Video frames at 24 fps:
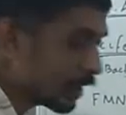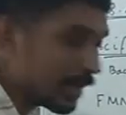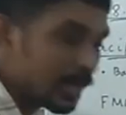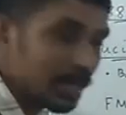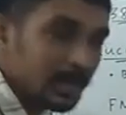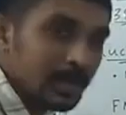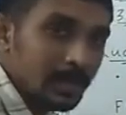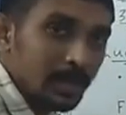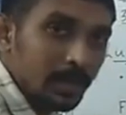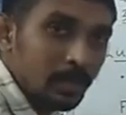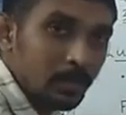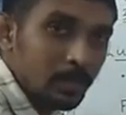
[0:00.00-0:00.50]

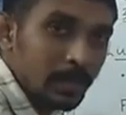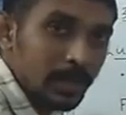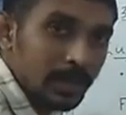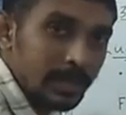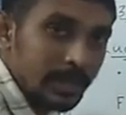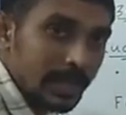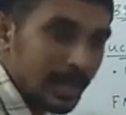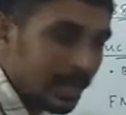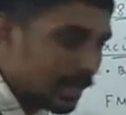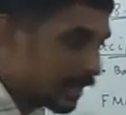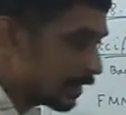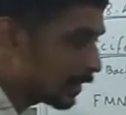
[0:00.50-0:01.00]

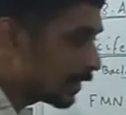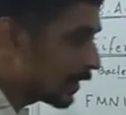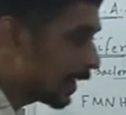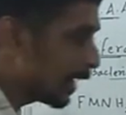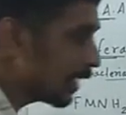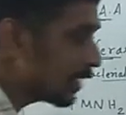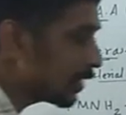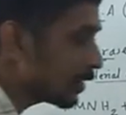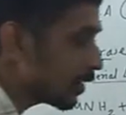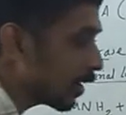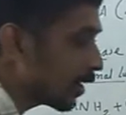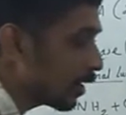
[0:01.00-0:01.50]
intermediate
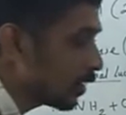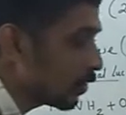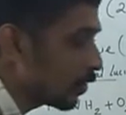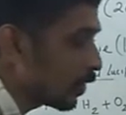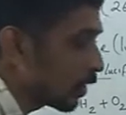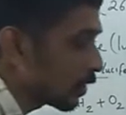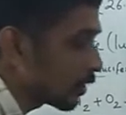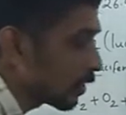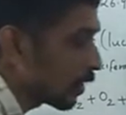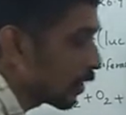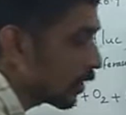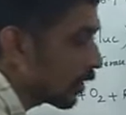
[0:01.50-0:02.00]
then
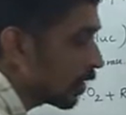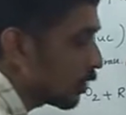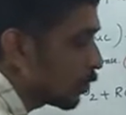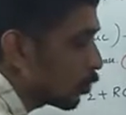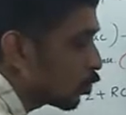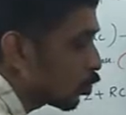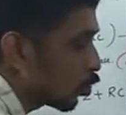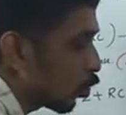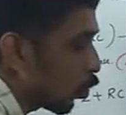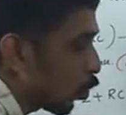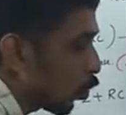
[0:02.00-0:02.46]
converted into